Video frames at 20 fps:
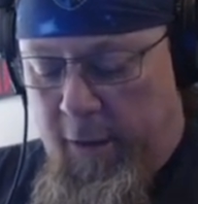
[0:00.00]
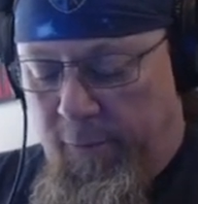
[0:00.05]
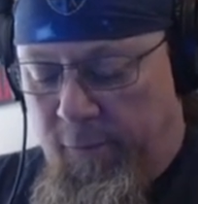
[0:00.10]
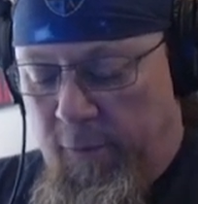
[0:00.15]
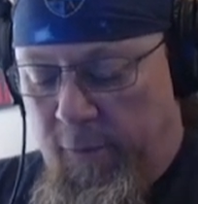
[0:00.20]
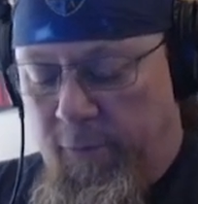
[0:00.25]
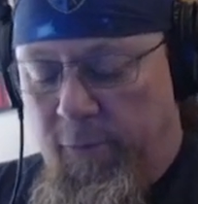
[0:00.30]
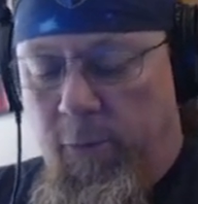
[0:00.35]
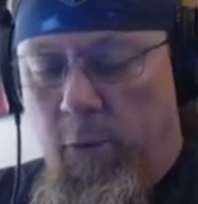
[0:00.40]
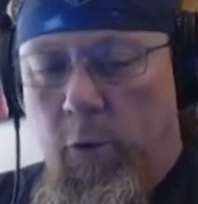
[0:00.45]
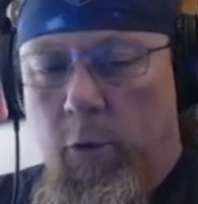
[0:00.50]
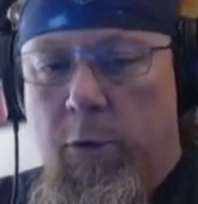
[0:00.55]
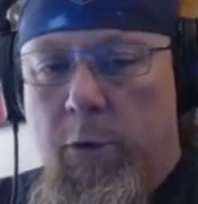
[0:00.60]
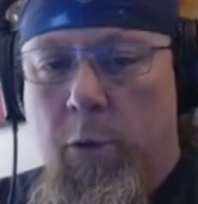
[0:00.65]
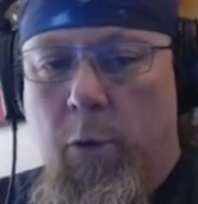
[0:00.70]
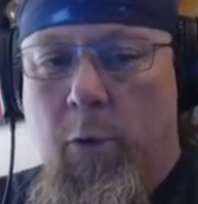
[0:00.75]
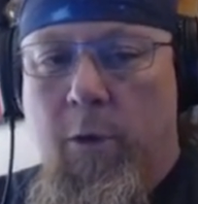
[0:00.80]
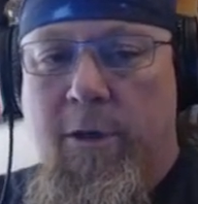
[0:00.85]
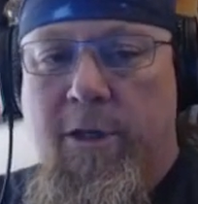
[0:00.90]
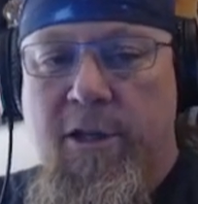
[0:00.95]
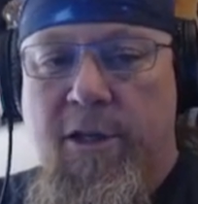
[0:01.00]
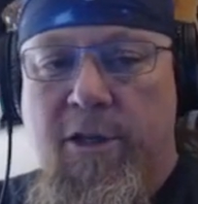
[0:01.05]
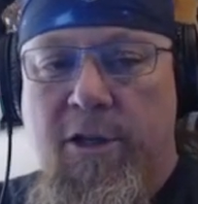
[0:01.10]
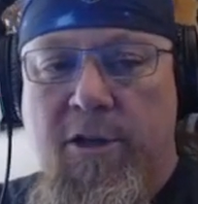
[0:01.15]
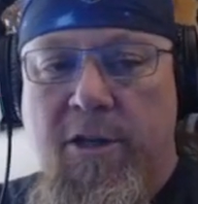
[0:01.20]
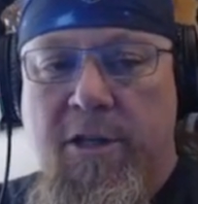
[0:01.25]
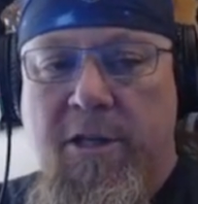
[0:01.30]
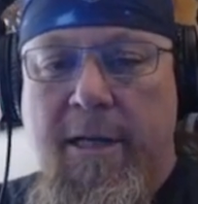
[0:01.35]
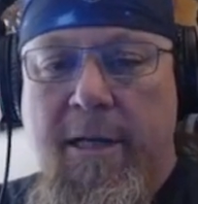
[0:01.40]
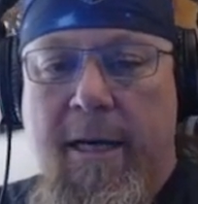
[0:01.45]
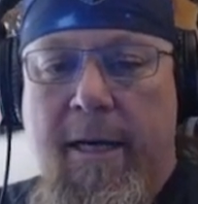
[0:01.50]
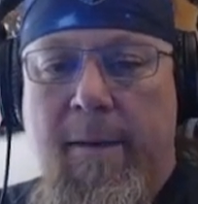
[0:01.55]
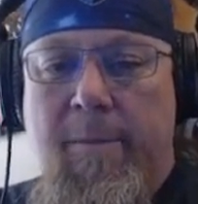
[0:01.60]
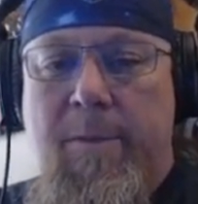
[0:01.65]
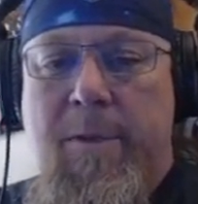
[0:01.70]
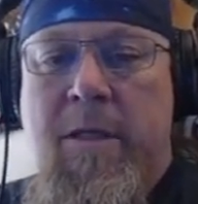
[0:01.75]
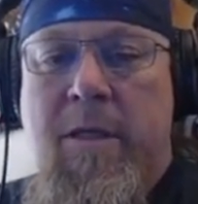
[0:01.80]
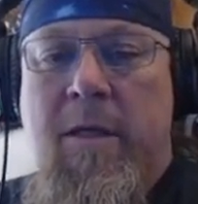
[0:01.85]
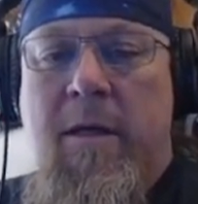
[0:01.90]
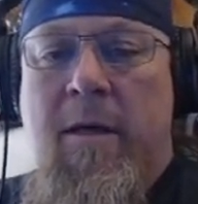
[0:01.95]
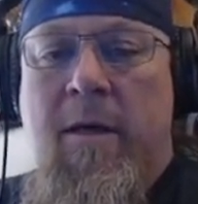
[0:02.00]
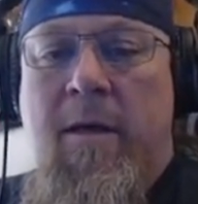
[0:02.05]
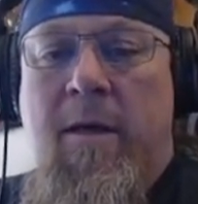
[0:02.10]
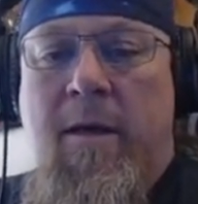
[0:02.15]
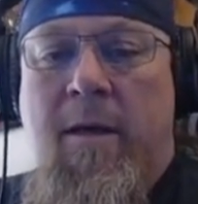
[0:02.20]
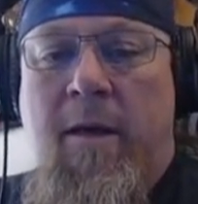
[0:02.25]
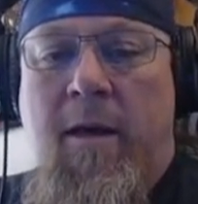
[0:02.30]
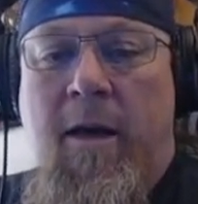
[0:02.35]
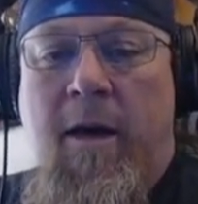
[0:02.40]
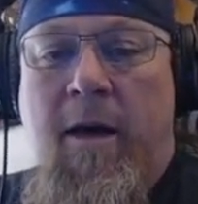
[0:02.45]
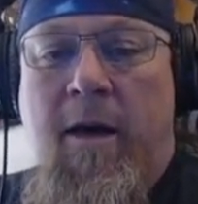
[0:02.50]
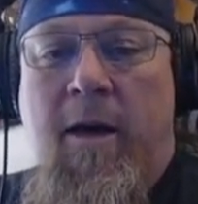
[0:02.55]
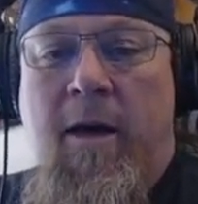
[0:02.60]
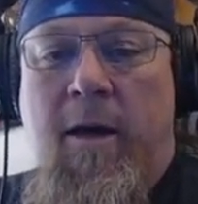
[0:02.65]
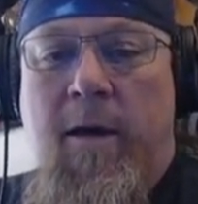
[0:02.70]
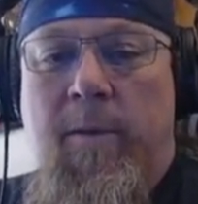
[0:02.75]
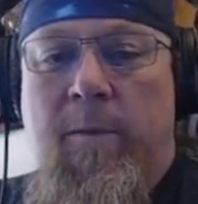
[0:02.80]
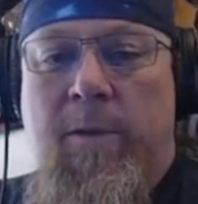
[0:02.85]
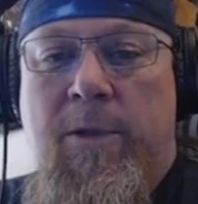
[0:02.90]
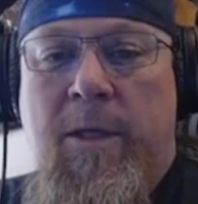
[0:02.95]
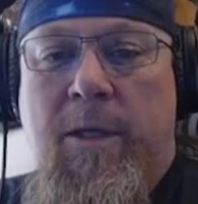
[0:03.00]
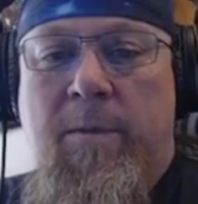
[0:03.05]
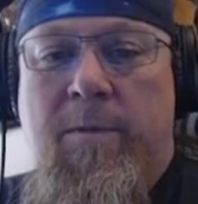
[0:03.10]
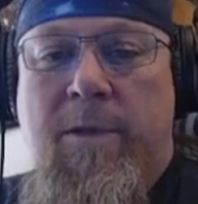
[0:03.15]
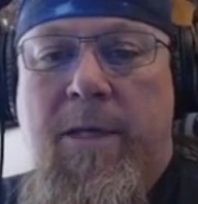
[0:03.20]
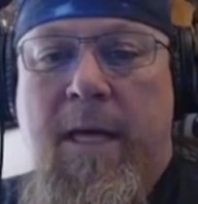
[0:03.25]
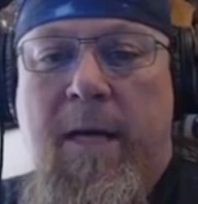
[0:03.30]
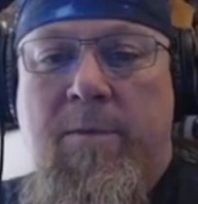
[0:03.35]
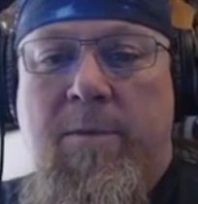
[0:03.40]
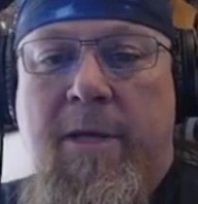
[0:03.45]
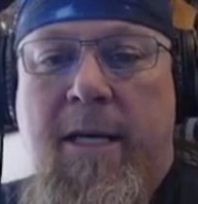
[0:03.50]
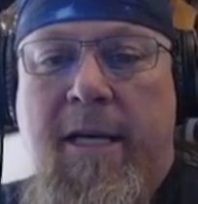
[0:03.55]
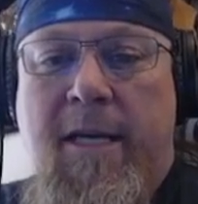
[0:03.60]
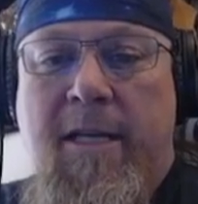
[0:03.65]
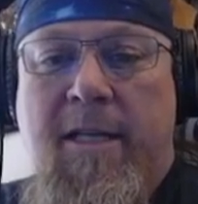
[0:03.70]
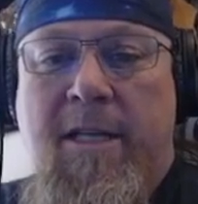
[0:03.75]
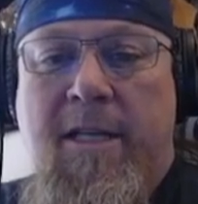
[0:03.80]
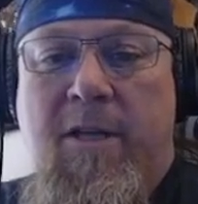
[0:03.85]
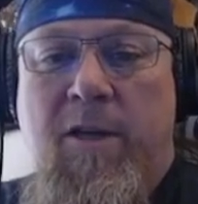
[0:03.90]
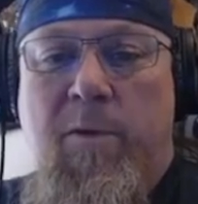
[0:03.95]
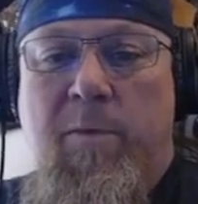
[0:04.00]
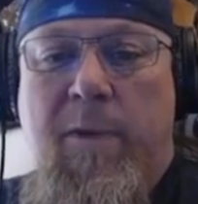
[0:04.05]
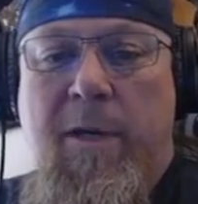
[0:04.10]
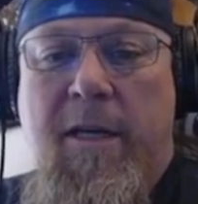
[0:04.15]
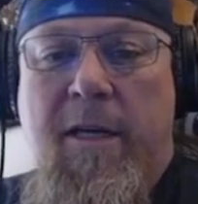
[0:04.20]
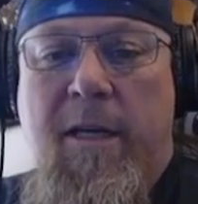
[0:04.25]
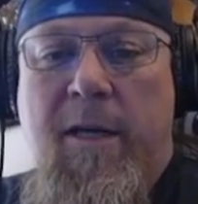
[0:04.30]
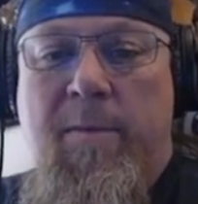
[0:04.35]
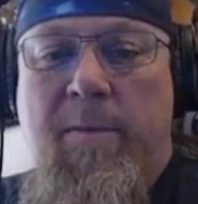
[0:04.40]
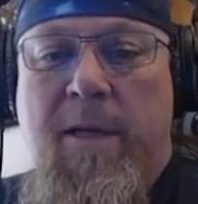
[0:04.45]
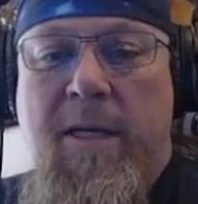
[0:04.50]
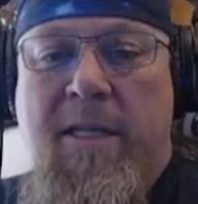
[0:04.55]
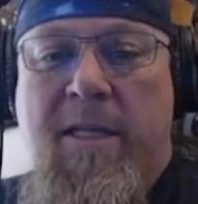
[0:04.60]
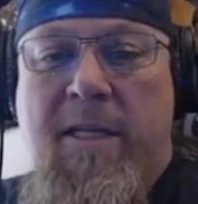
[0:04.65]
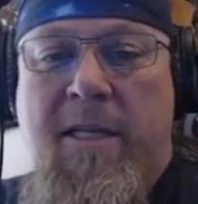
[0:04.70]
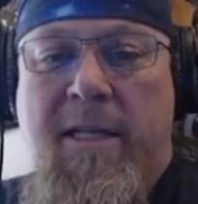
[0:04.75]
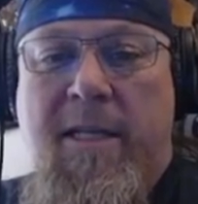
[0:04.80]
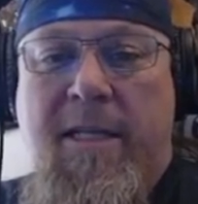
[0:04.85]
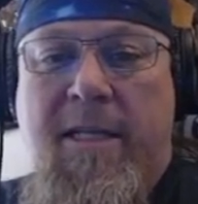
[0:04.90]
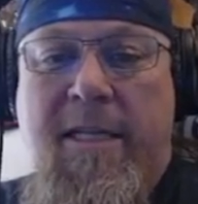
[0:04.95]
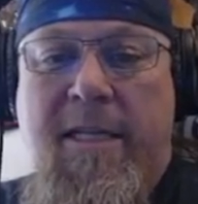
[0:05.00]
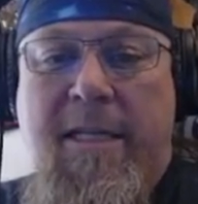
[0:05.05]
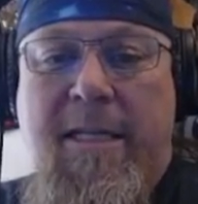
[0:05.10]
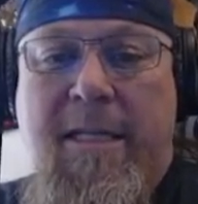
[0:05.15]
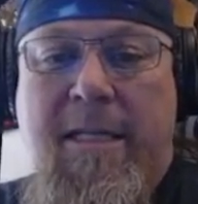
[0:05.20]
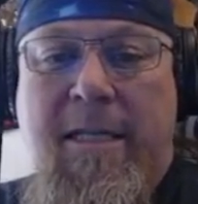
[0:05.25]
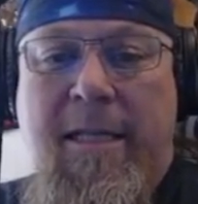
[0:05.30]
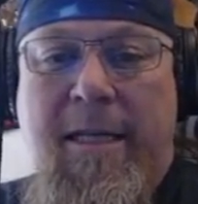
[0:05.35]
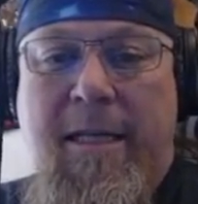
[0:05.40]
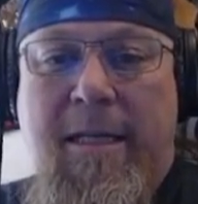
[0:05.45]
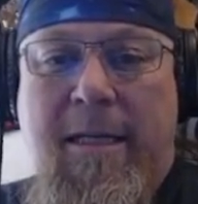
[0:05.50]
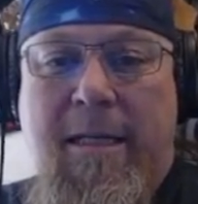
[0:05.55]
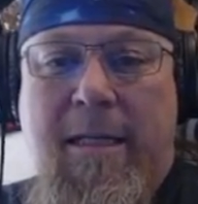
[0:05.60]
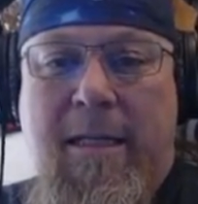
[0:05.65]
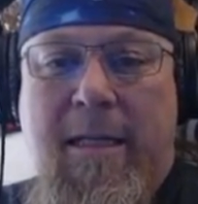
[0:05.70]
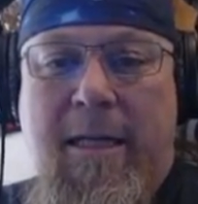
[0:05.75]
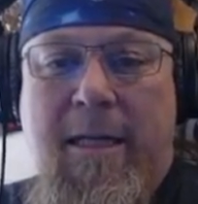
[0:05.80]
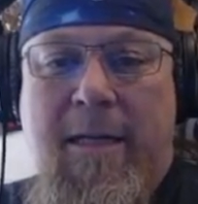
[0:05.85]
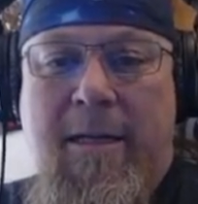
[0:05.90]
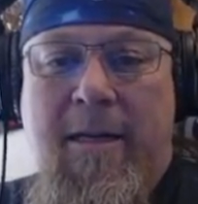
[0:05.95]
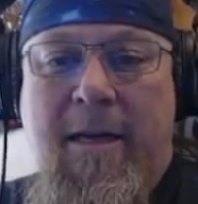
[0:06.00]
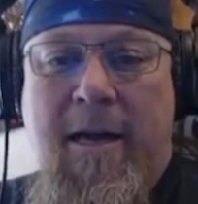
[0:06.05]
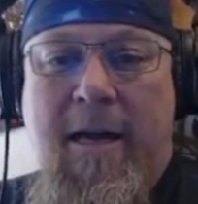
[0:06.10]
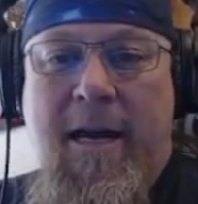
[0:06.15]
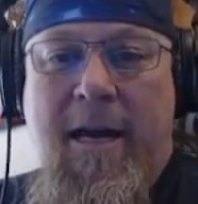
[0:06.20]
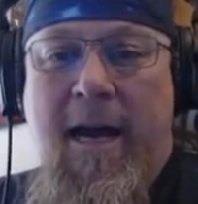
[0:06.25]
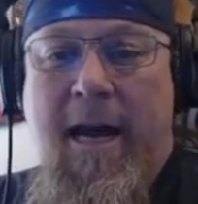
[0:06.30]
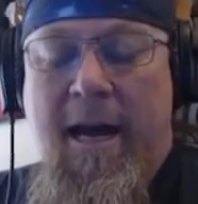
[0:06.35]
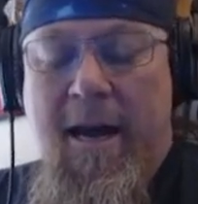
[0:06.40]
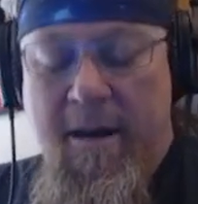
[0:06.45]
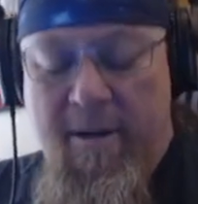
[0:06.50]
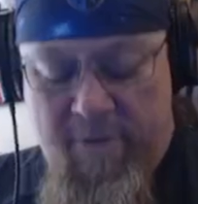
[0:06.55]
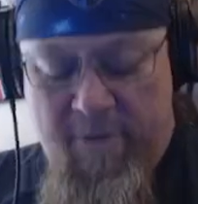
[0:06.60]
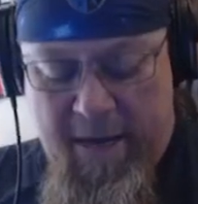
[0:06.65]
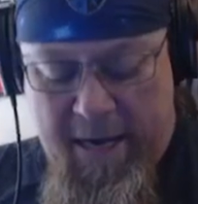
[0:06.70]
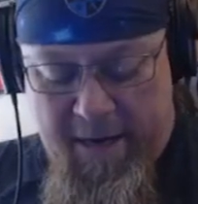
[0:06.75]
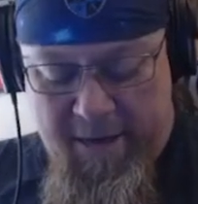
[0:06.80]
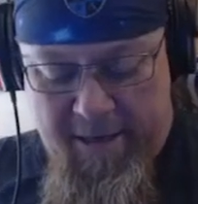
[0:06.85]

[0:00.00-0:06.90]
for full torches or steps, sometimes they could still be an MS66 and not have that